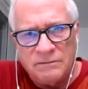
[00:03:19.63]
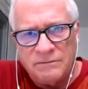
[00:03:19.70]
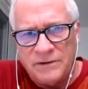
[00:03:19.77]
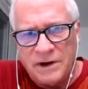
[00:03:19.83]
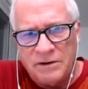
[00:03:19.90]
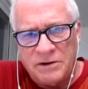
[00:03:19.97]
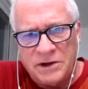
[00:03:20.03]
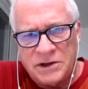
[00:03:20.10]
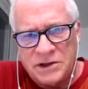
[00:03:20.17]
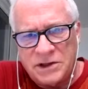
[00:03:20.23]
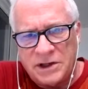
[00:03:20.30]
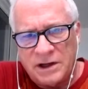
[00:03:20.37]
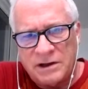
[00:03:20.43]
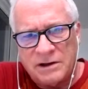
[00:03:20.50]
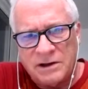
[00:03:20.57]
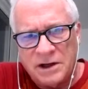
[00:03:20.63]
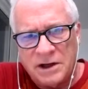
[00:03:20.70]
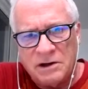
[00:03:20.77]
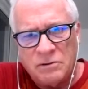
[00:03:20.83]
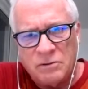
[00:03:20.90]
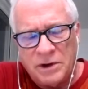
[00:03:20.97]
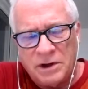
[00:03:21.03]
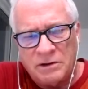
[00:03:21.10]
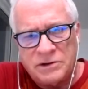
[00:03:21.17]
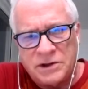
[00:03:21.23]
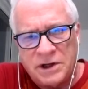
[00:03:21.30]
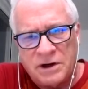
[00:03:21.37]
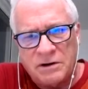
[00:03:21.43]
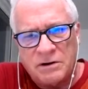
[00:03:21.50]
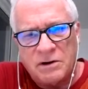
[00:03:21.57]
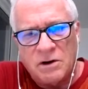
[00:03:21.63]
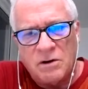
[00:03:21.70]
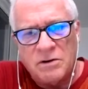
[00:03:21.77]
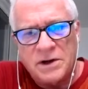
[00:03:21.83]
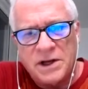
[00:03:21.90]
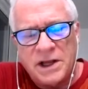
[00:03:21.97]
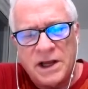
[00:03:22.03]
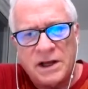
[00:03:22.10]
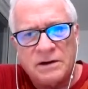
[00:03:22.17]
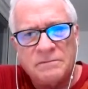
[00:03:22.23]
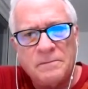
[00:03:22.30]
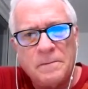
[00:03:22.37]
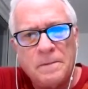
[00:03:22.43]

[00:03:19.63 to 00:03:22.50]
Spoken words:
very sick, in a wheelchair, go and get